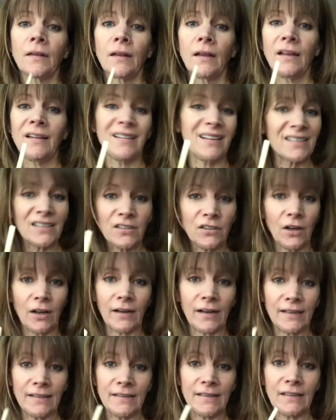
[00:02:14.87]
And that's
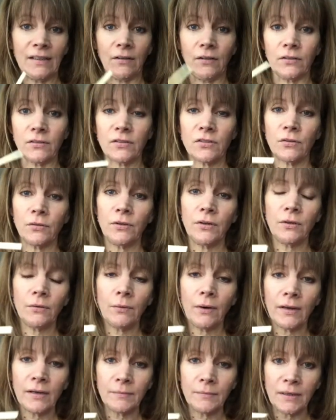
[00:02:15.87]
not ideal. So you
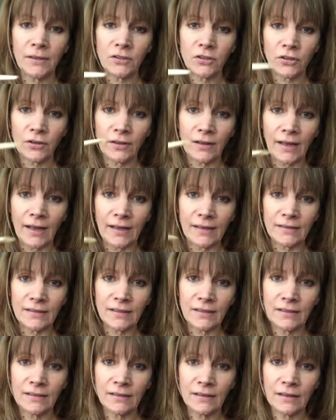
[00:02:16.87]
want to make sure
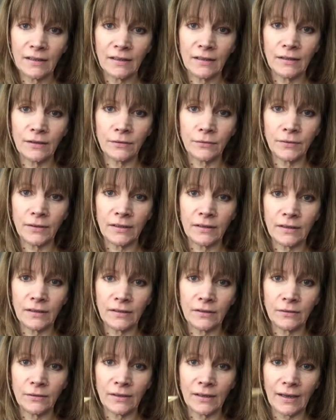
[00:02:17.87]
that the reed that
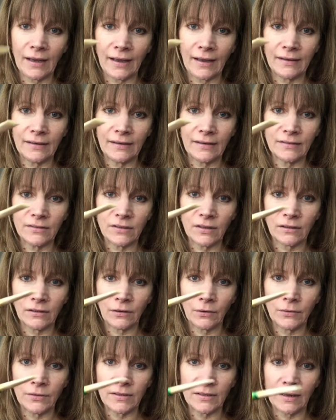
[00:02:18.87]
you get is
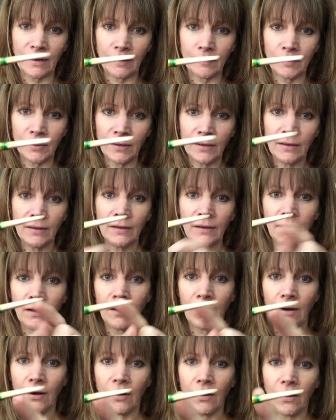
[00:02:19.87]
closed up
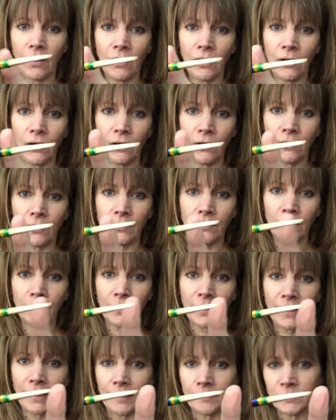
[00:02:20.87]
all the
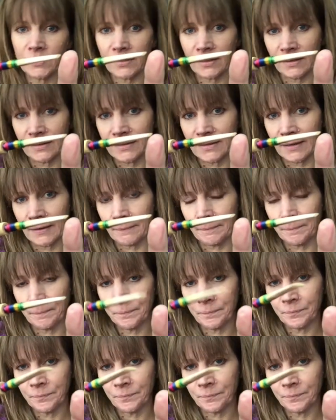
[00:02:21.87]
way up to the tip.